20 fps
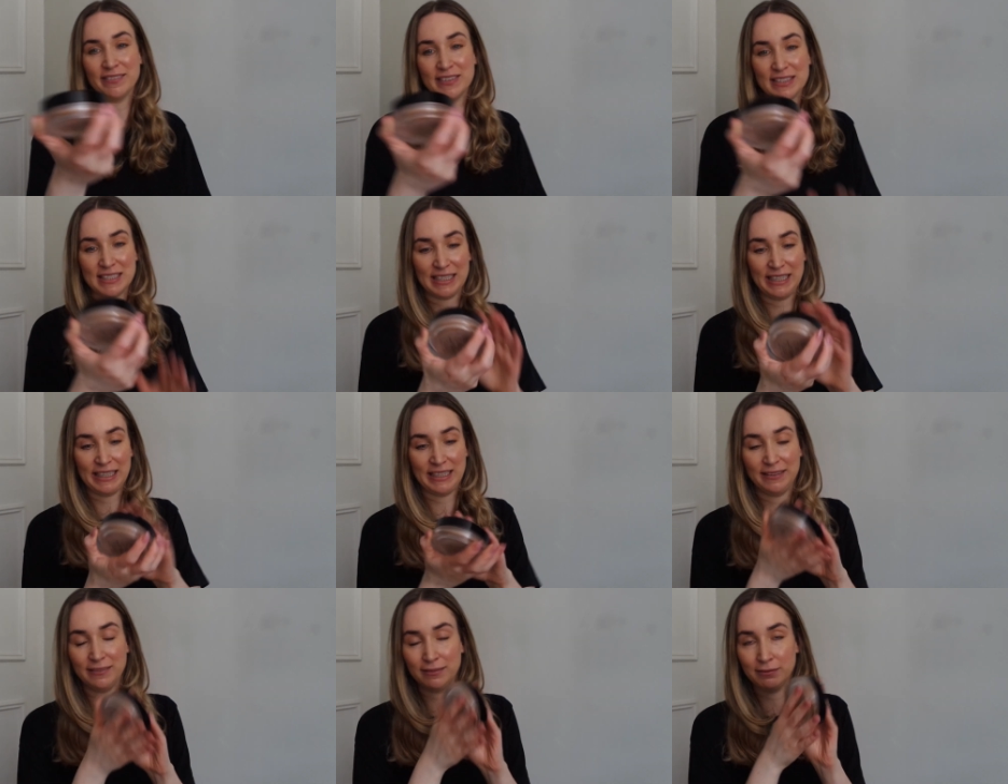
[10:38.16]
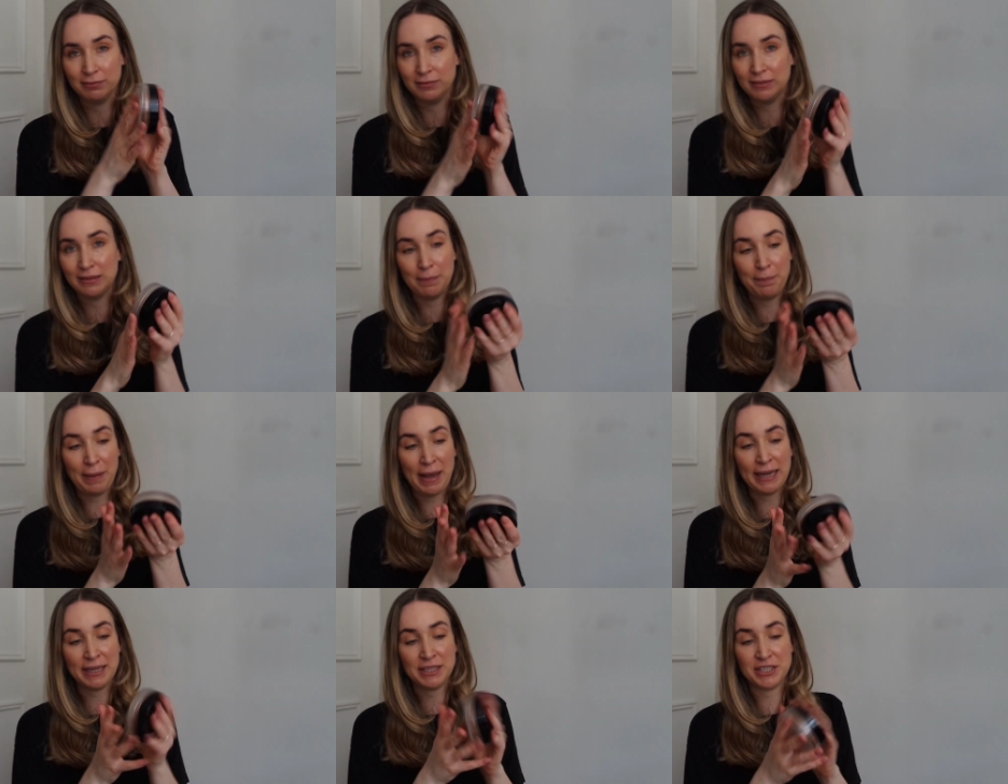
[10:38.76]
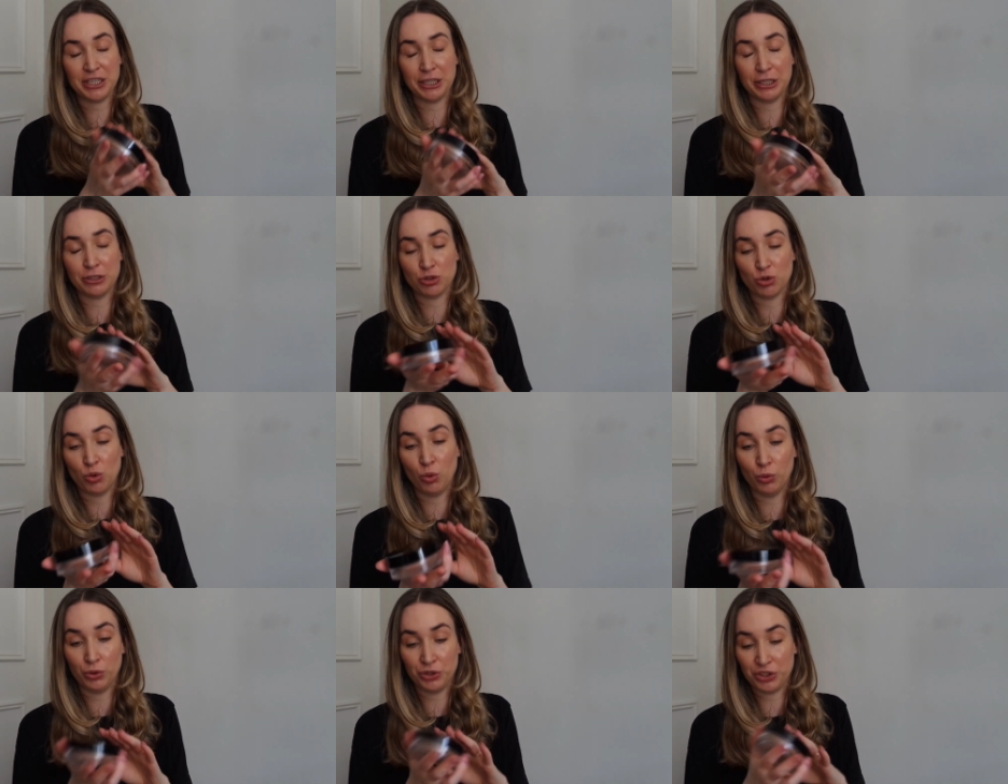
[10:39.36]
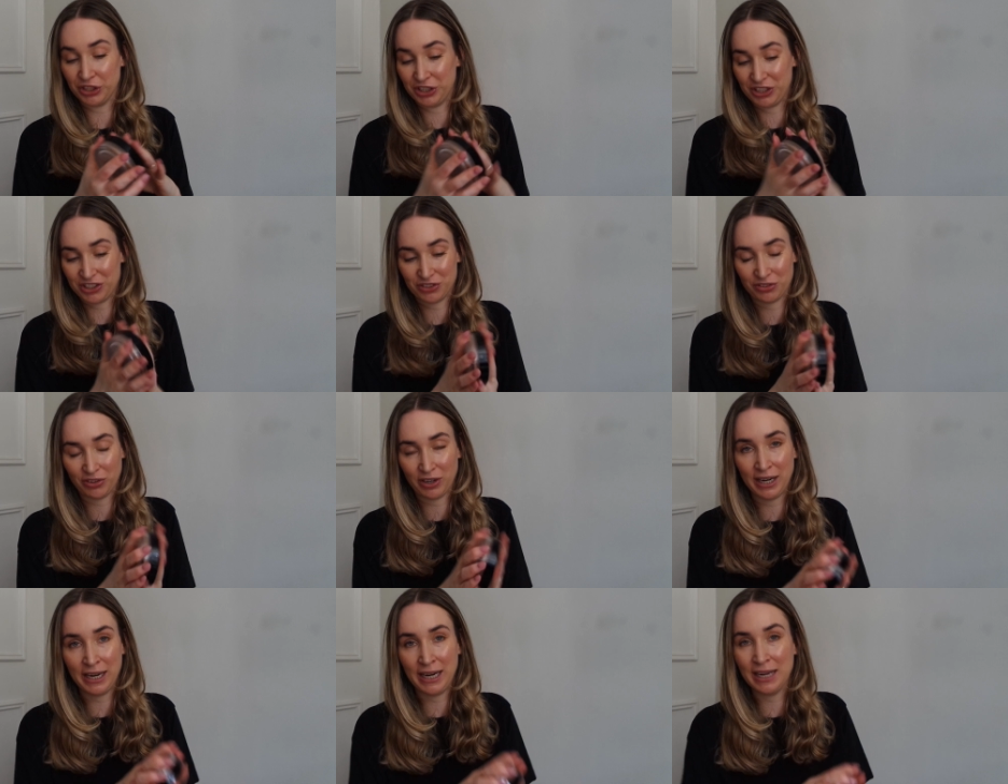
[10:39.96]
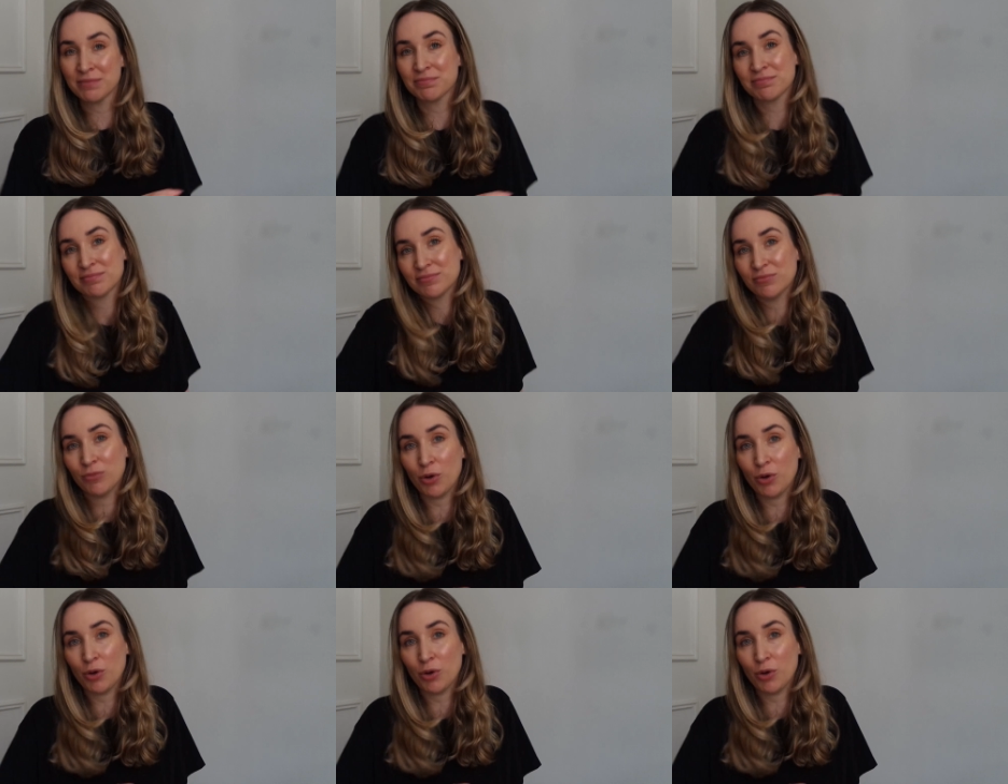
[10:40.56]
obviously, the packaging is gorgeous, right?